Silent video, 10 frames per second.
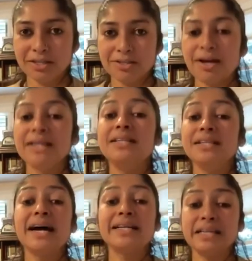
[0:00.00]
So I
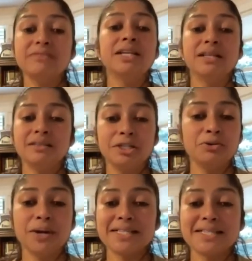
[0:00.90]
did that even in
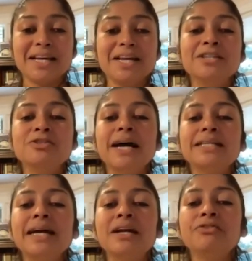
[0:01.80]
the US. So
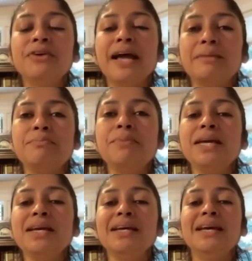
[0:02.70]
that kind of helped
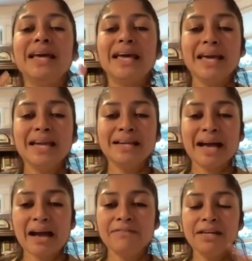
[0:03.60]
me in
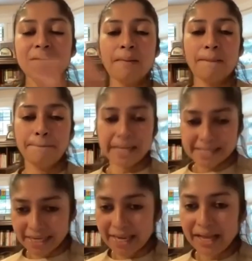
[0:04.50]
having
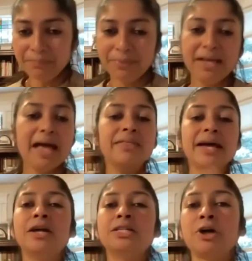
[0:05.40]
basic help. And
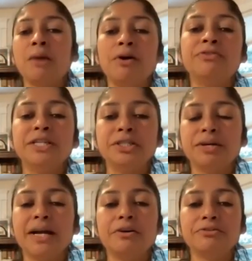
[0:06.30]
then on top of it,
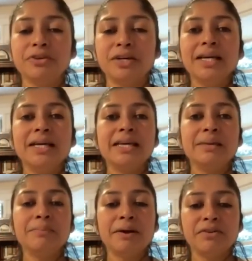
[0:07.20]
kind of
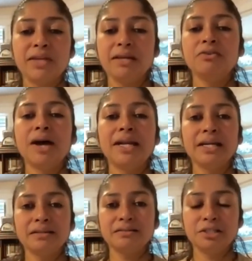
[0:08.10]
keep everything
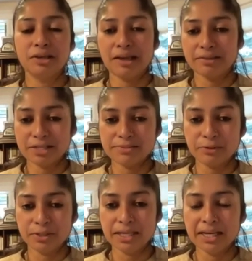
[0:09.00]
running together
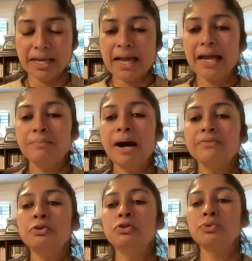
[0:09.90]
smoothly. And
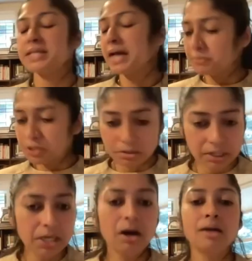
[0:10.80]
Bhavtosh was
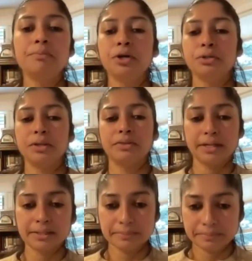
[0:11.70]
absolutely on board with
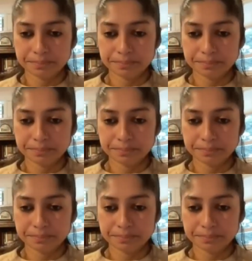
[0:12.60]
it.